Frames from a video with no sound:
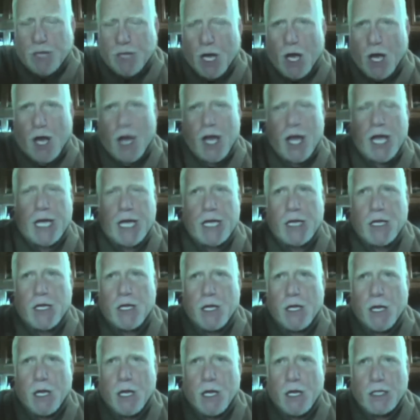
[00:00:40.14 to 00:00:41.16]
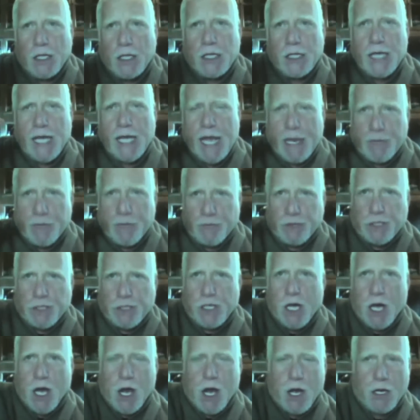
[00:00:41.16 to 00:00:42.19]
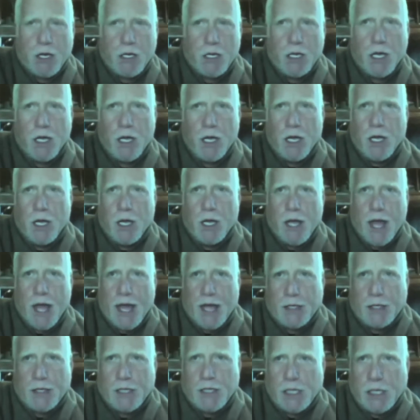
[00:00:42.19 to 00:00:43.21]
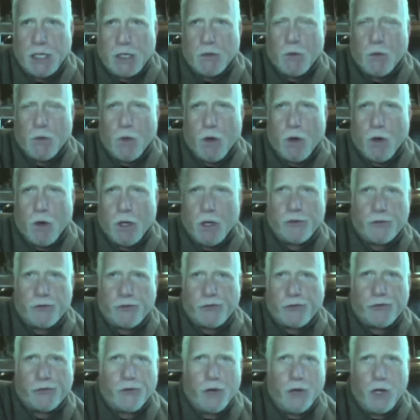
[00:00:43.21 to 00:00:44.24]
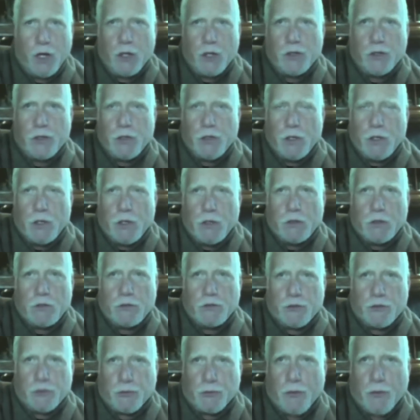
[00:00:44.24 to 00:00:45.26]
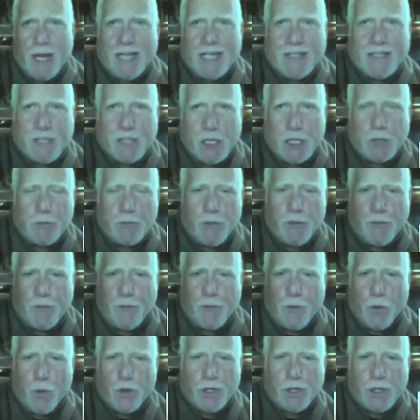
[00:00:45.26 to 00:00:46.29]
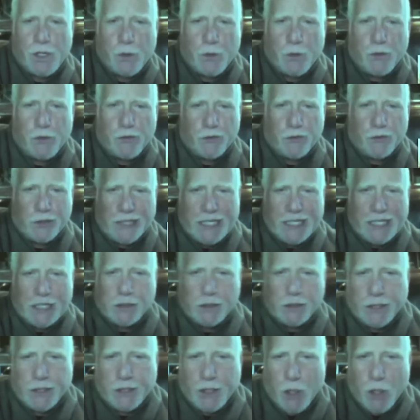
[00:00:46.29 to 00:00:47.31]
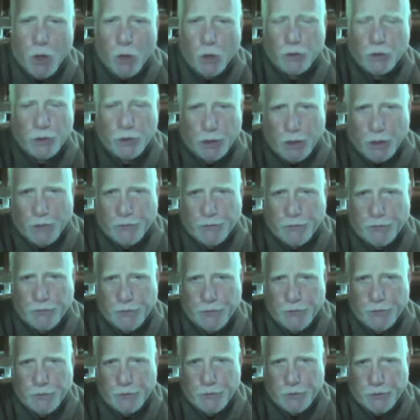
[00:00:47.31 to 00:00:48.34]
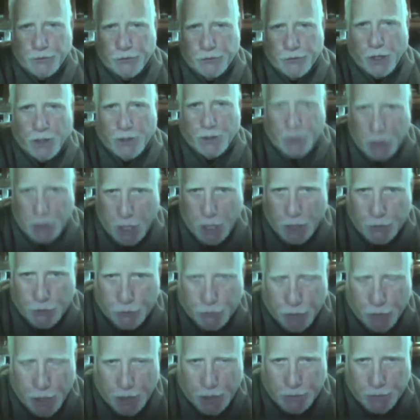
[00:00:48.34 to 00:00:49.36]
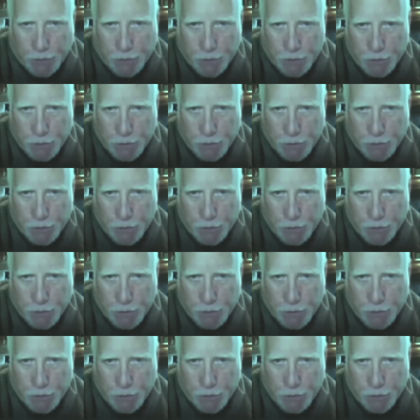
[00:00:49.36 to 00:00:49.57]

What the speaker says: high, he aimed young, and he was directing before he was legally old enough to sign the contract.